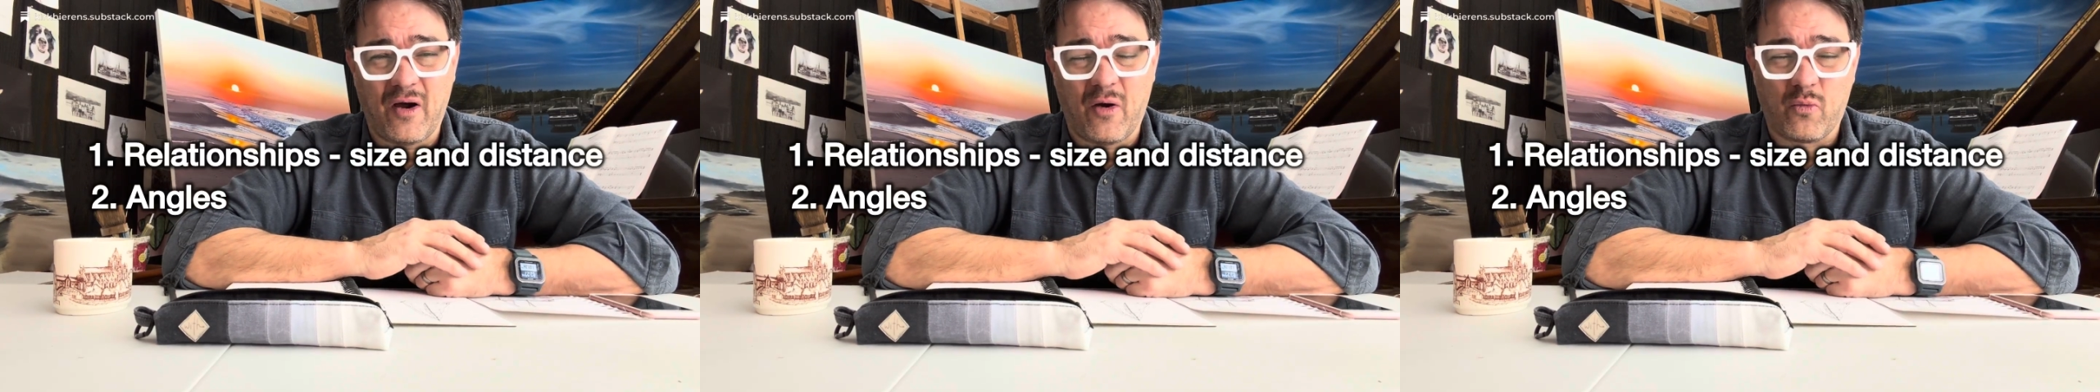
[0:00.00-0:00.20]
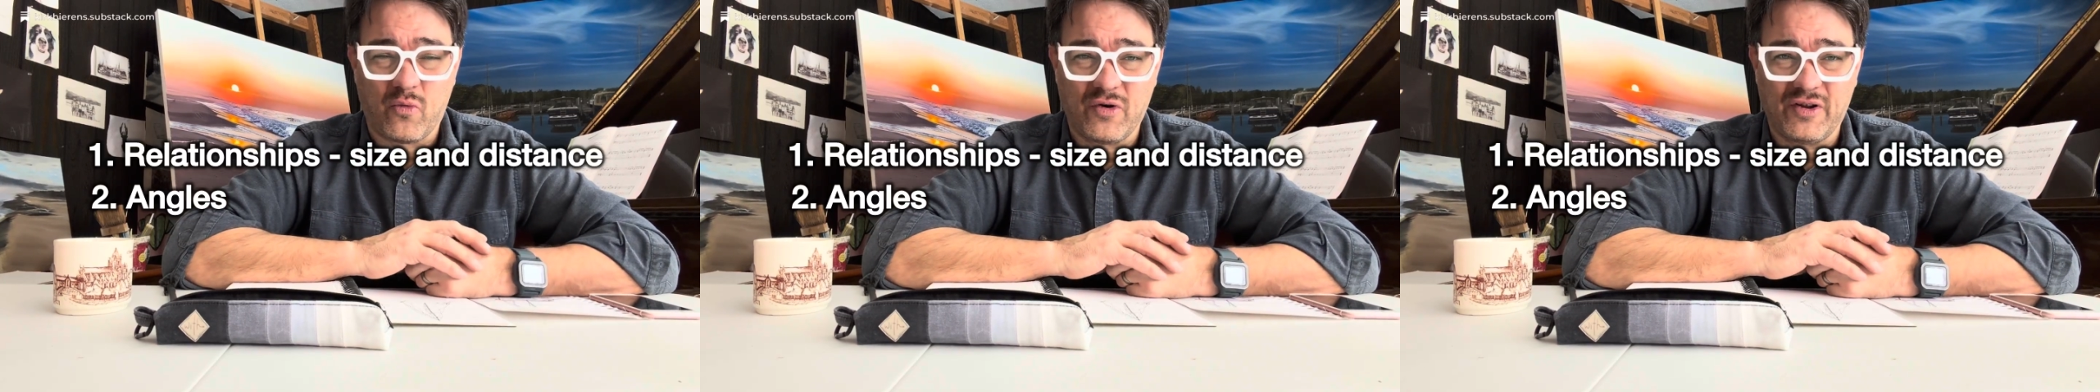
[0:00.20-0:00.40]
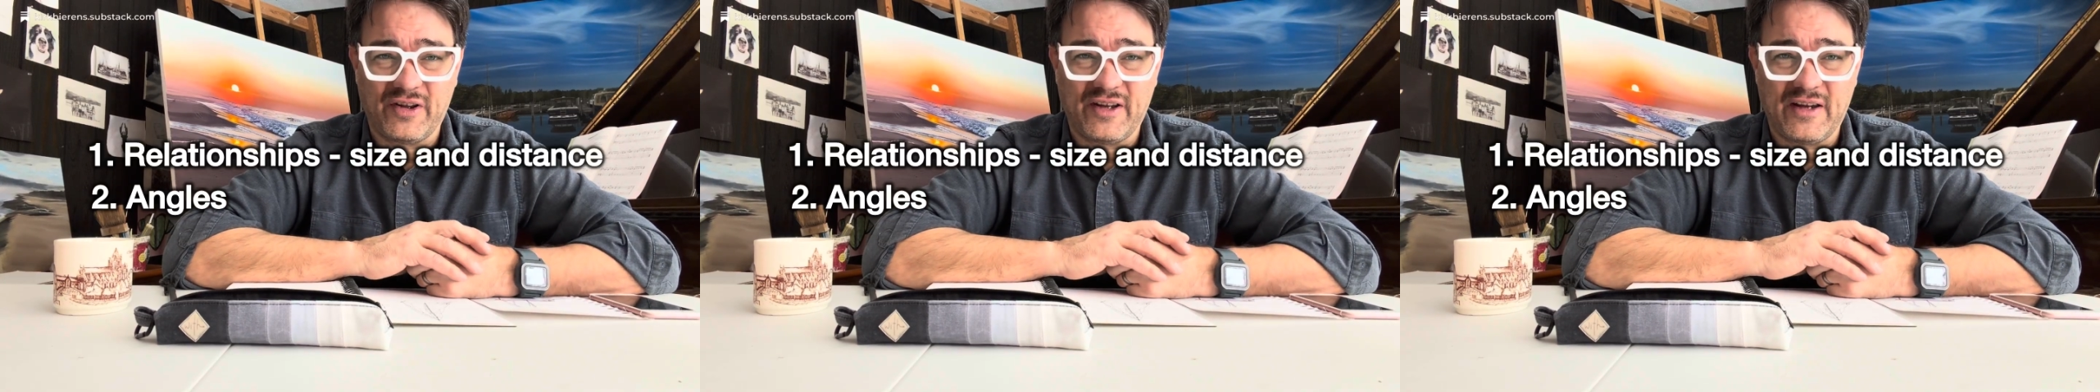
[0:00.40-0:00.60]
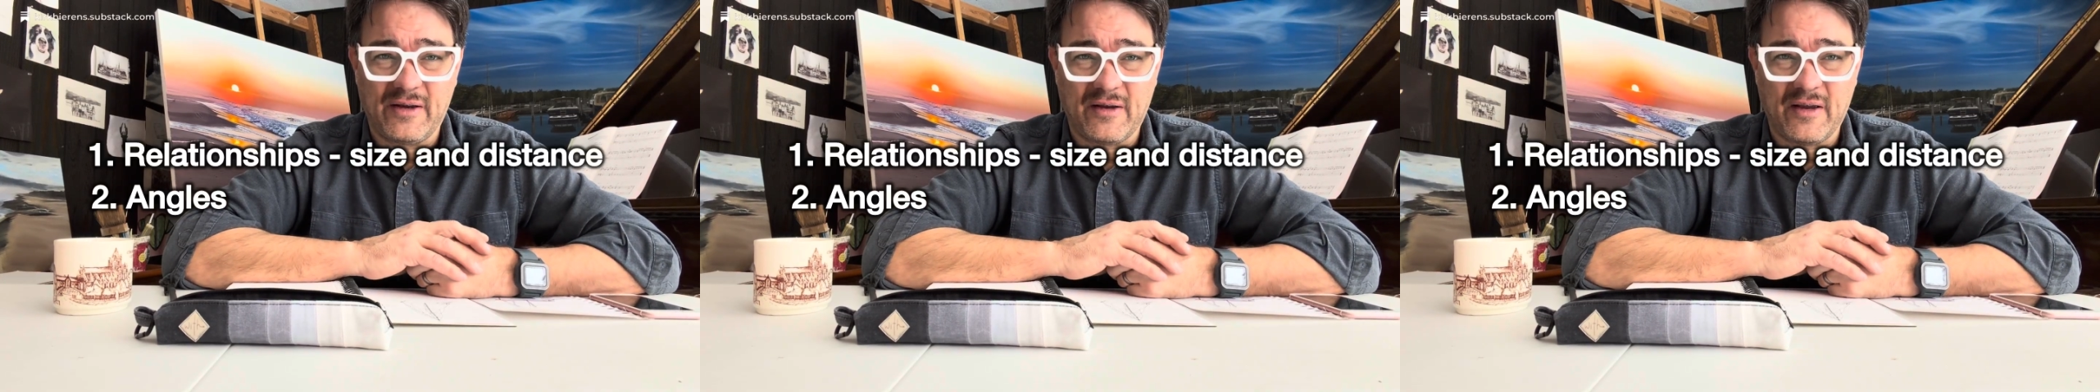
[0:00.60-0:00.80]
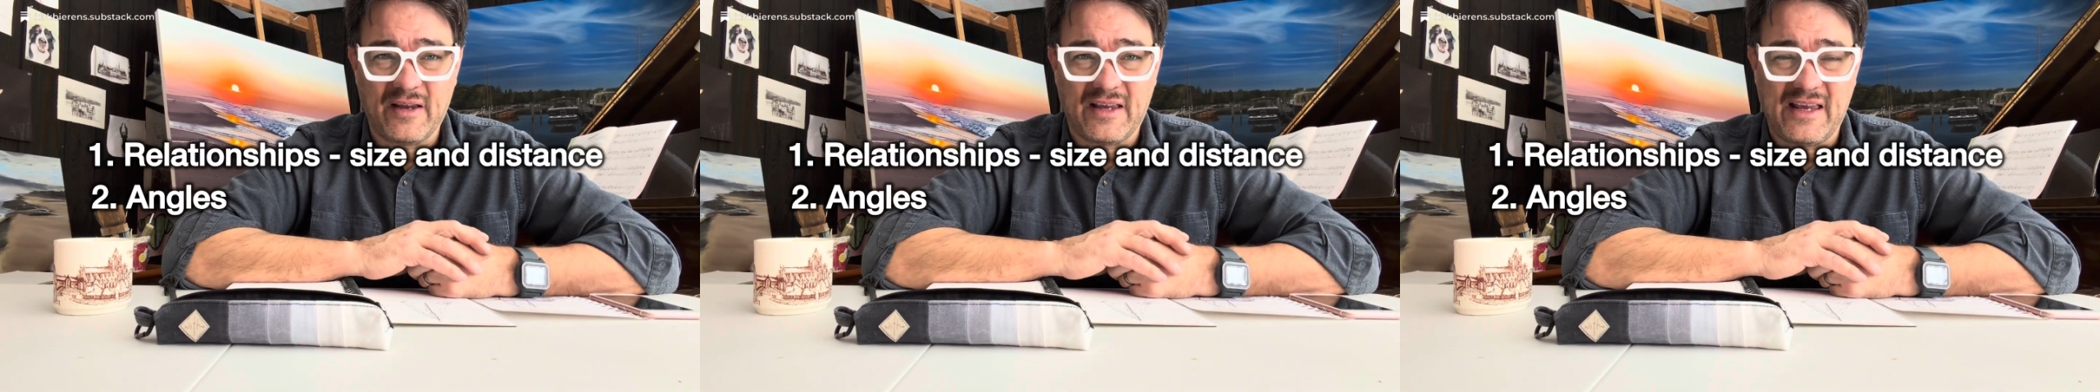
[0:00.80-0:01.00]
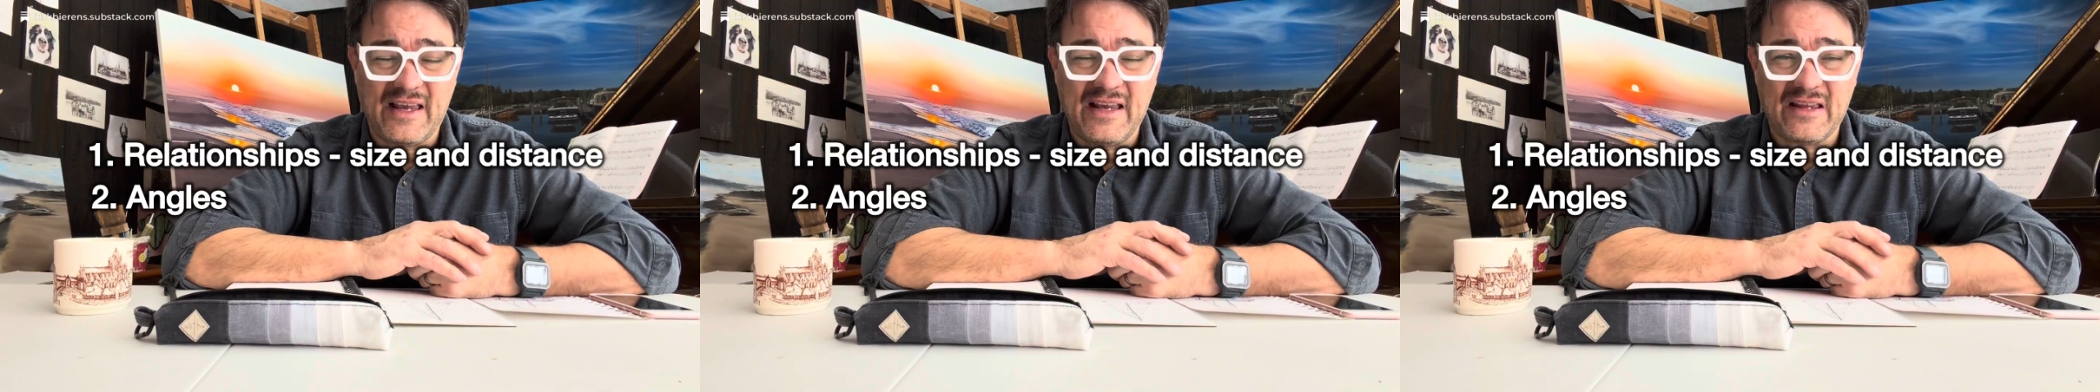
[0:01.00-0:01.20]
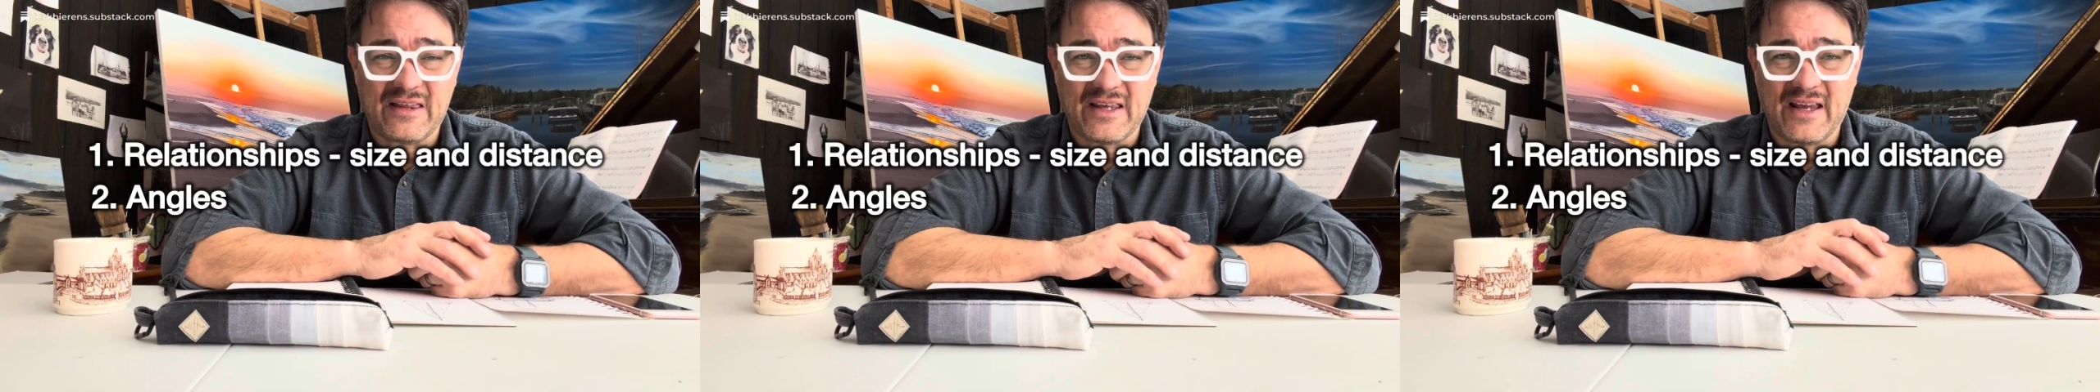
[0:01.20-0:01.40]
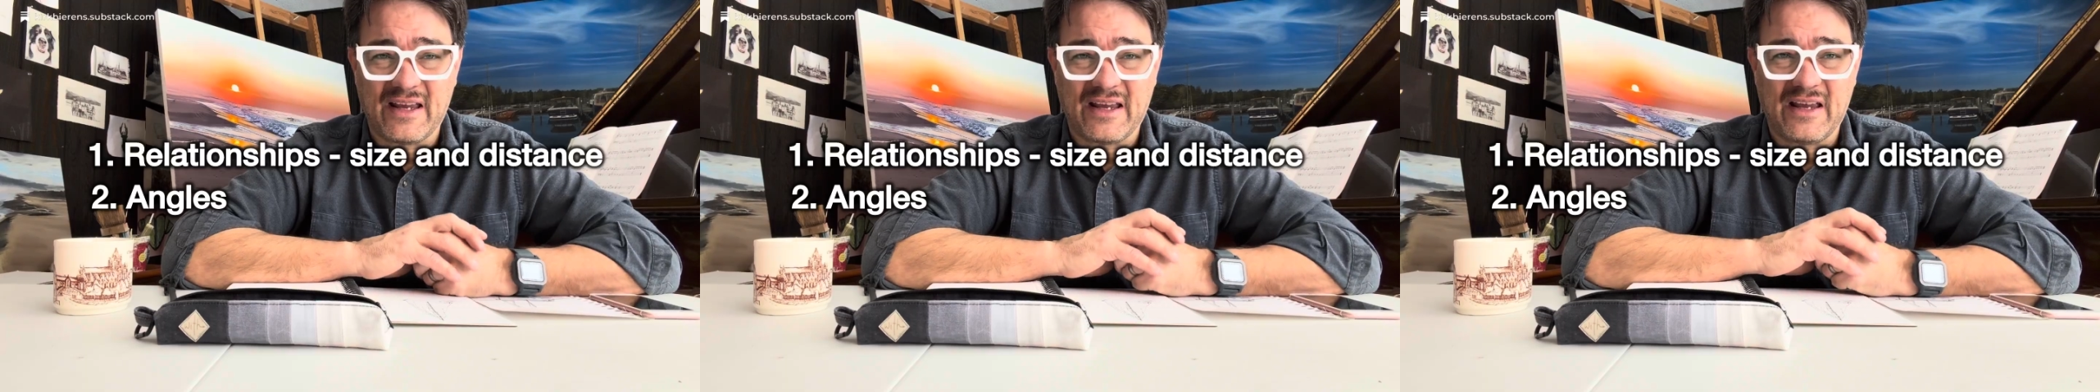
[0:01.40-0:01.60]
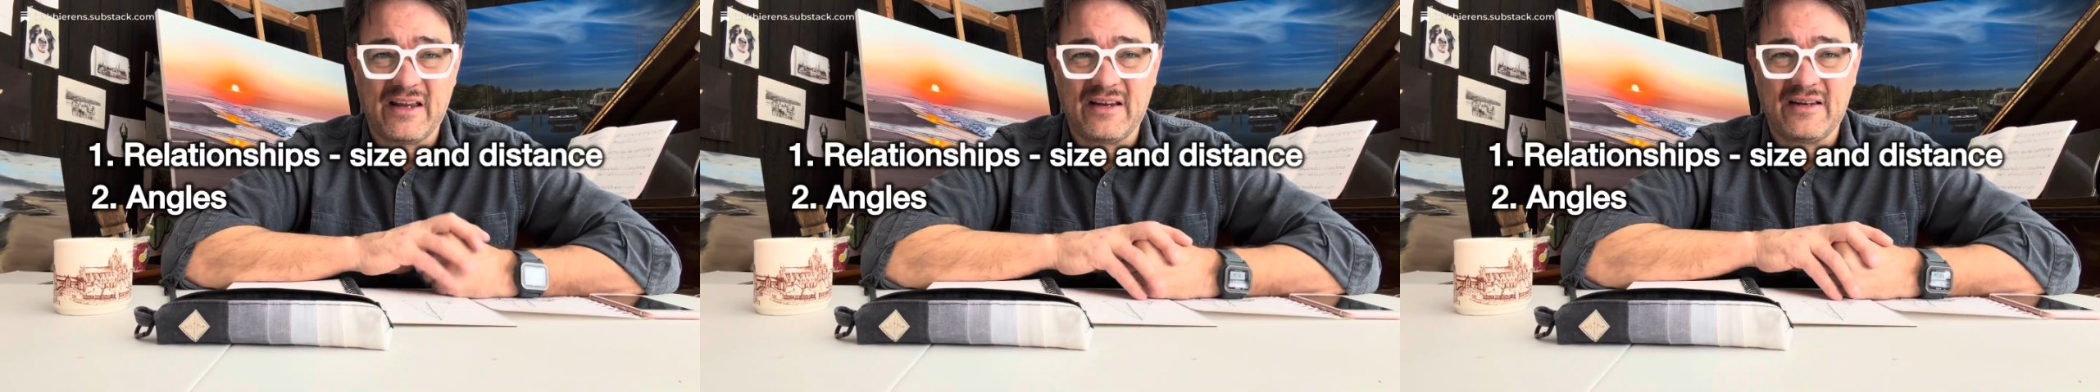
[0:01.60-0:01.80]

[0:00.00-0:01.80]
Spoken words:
a really key thing